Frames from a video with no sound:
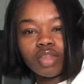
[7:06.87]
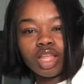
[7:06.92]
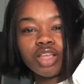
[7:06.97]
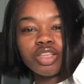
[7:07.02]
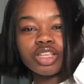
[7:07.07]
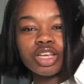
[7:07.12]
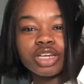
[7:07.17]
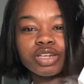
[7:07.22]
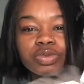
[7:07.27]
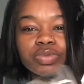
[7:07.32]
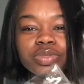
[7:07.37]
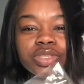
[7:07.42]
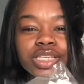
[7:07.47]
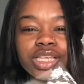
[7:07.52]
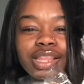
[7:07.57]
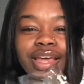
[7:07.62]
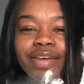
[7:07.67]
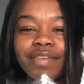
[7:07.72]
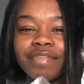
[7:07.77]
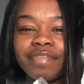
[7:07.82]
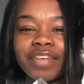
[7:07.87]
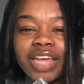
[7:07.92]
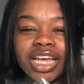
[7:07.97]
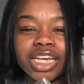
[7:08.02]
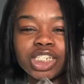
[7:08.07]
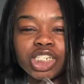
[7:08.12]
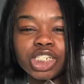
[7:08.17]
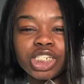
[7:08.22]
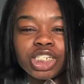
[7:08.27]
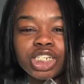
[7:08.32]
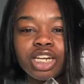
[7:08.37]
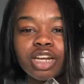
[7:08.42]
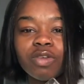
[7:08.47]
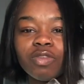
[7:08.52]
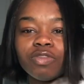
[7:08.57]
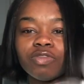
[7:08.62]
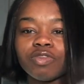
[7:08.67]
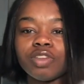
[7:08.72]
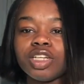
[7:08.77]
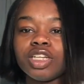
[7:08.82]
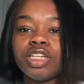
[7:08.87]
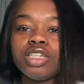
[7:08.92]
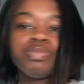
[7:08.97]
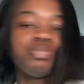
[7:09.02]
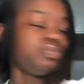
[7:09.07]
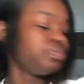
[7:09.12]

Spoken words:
There don't see that Fashion Nova.